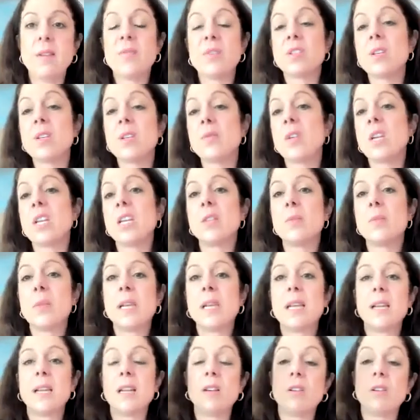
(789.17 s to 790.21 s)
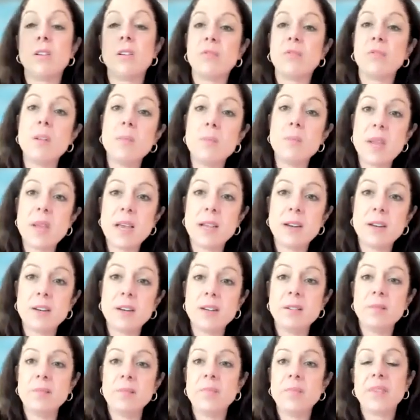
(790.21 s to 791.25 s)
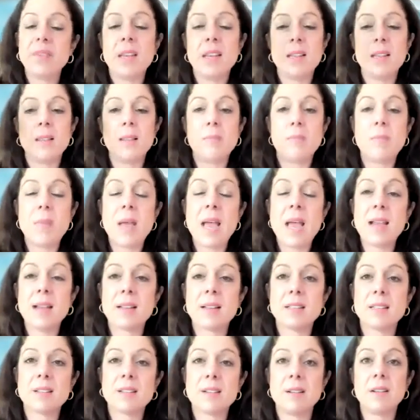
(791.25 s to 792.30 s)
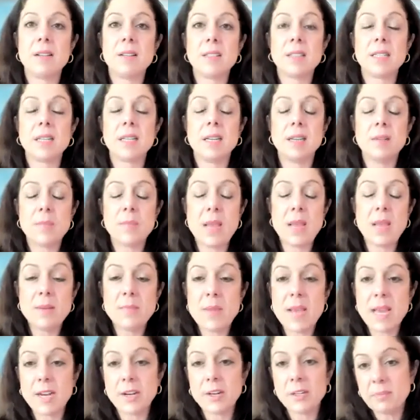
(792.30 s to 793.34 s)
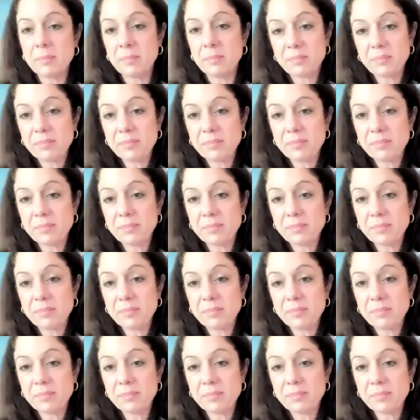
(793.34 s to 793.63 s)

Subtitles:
There's something in the beginning called front matter. At the back, it's called end matter.